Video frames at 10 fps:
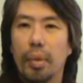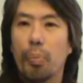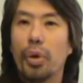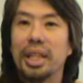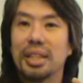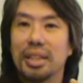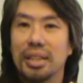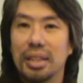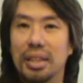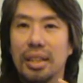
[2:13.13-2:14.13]

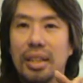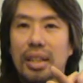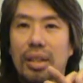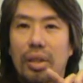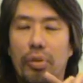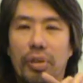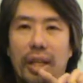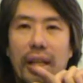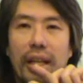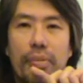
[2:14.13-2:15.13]
presence of
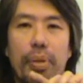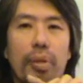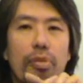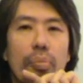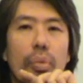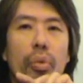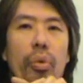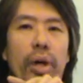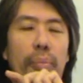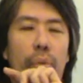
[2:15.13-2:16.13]
that light becomes
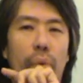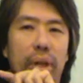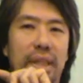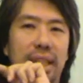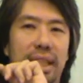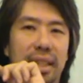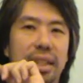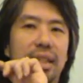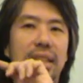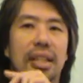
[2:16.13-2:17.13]
more and more
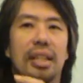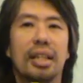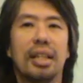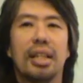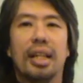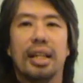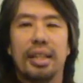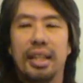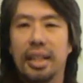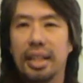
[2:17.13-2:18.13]
intense.
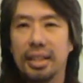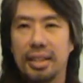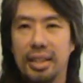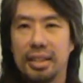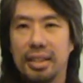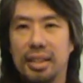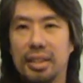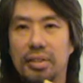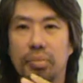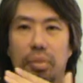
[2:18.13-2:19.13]
And in the end, just
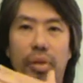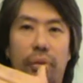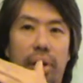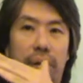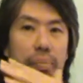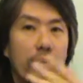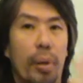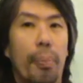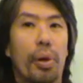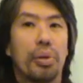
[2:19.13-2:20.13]
as you are
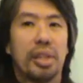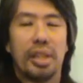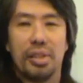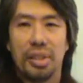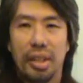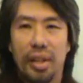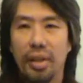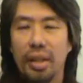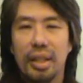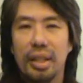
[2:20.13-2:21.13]
approaching the
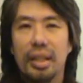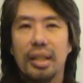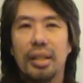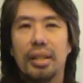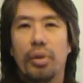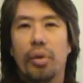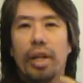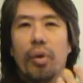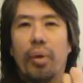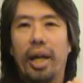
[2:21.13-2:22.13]
sun, you're
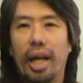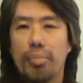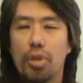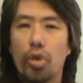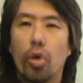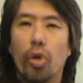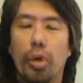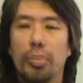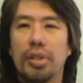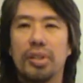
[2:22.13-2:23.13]
in a way
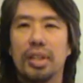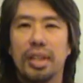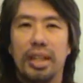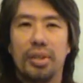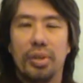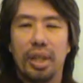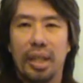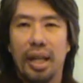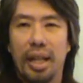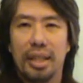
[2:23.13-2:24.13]
absorbed into
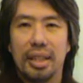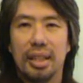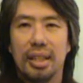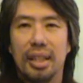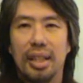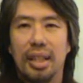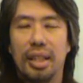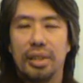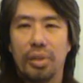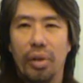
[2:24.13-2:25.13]
that light.
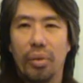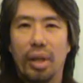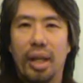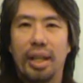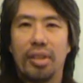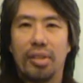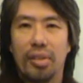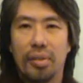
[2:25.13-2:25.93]
And your own light